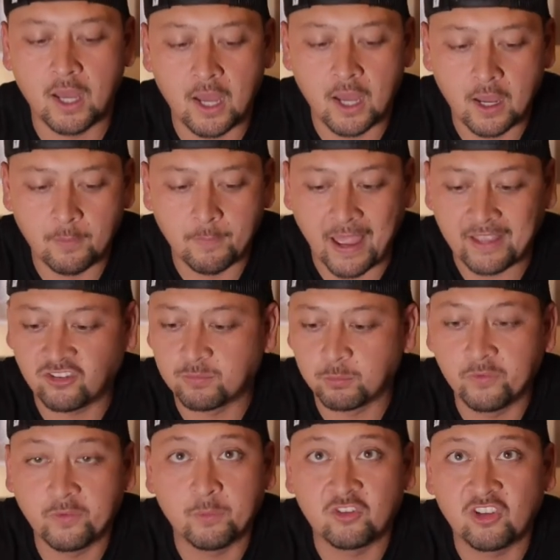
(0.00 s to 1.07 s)
I just
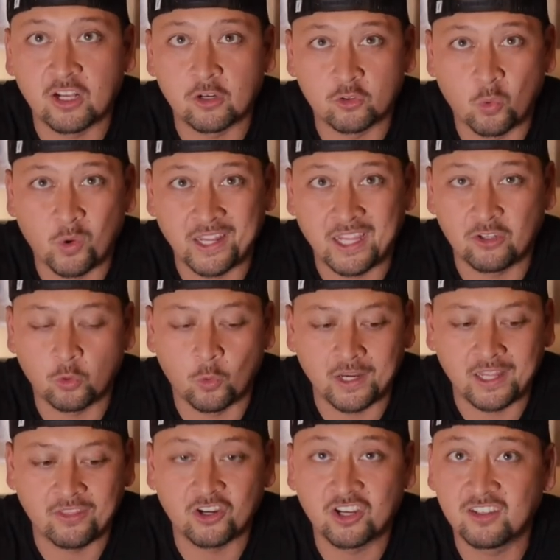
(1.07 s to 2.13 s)
moved them to channel 20 and
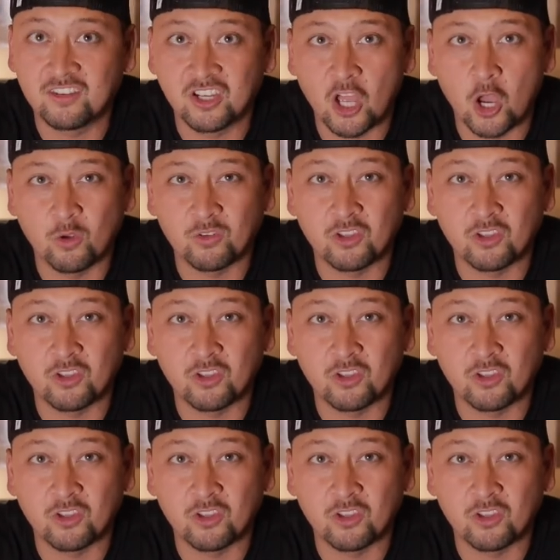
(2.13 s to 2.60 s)
20. They're good to go.